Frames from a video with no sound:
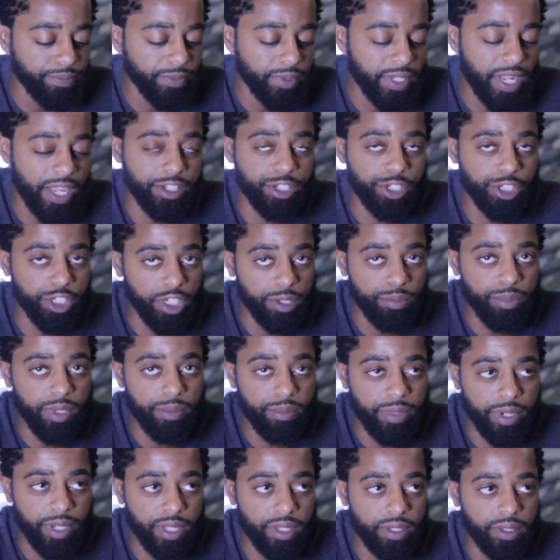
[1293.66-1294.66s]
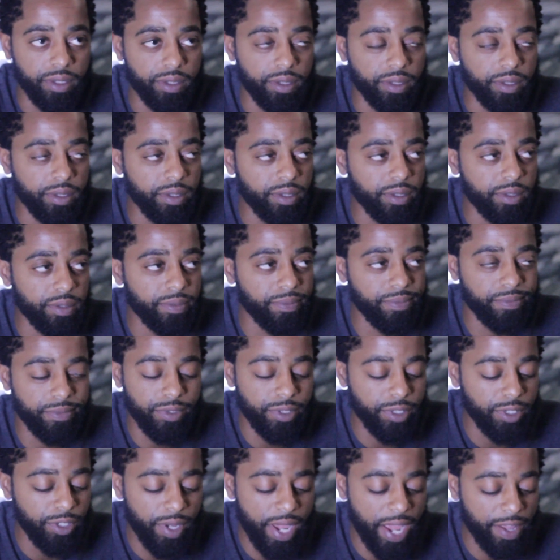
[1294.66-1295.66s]
not should be, but
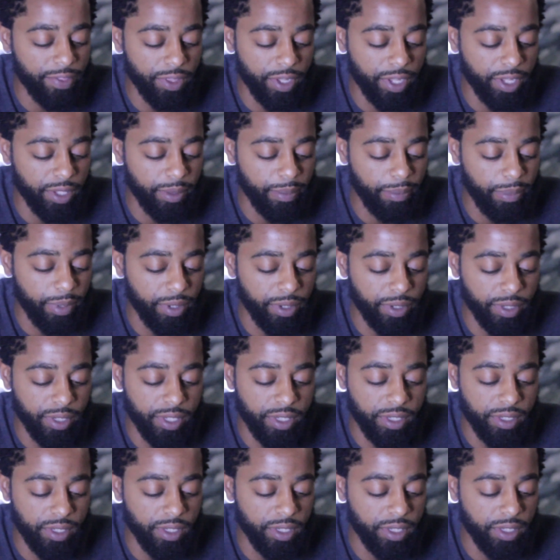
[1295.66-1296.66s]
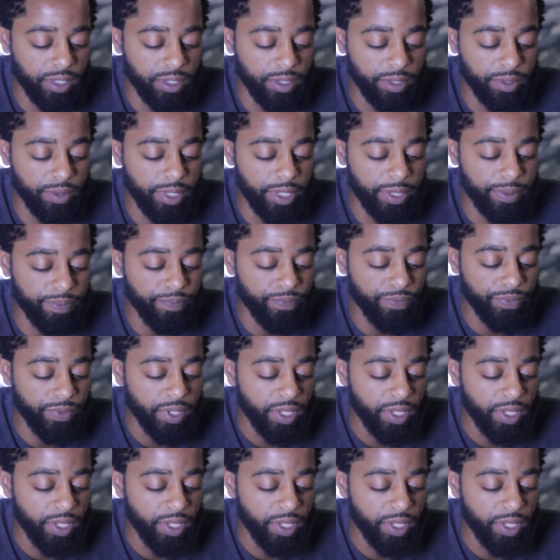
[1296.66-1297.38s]
you have to read the book. It's a little deep.